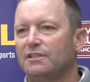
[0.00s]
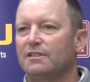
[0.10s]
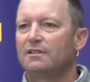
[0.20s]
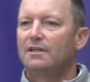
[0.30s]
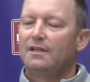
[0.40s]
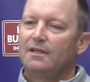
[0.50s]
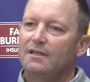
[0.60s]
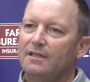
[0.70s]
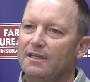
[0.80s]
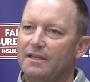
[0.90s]
year,
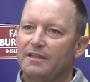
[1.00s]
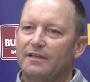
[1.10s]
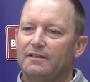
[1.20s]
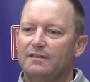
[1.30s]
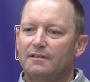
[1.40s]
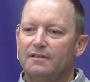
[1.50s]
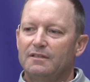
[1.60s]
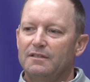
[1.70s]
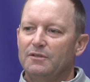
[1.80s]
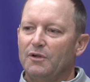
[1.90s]
and then
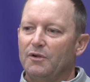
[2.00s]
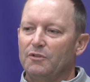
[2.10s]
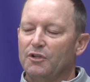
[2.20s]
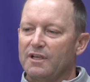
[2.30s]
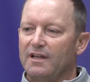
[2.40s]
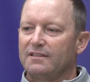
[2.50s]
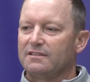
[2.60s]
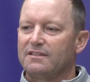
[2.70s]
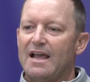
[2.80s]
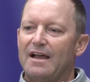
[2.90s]
looking at the
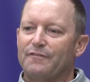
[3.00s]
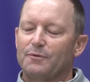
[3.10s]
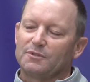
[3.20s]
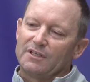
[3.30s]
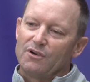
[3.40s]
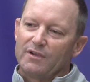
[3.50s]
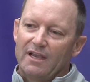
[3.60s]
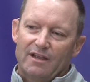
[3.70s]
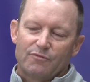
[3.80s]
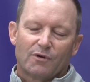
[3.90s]
staff, it was like,
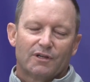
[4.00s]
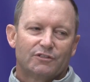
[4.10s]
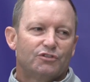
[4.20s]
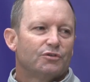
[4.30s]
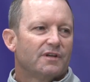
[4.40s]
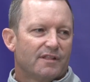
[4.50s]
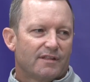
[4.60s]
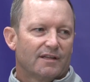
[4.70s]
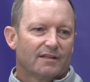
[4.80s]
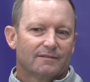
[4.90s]
okay, if we're going to do
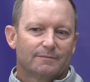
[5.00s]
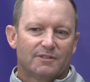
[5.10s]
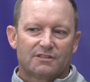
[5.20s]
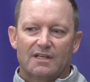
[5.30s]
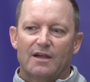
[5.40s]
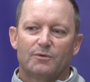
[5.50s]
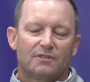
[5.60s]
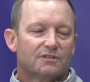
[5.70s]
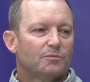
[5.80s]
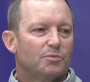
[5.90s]
anything, this guy with
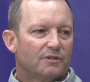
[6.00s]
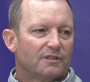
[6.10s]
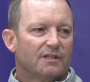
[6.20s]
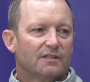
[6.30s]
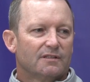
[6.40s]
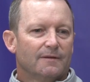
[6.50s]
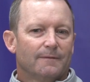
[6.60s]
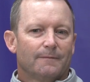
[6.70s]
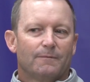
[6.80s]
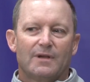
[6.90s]
this ability,
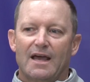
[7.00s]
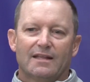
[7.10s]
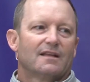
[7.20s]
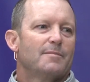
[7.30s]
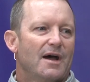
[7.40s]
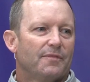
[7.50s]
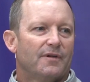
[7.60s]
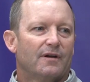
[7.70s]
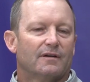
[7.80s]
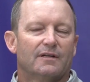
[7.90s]
we got to get him out
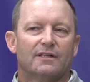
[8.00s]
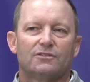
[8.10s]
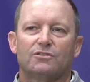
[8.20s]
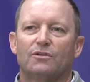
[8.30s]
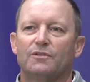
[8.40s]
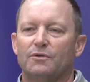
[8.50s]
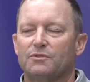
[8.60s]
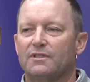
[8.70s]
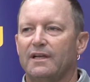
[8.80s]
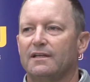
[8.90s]
there. And so there
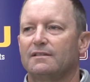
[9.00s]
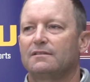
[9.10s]
was like,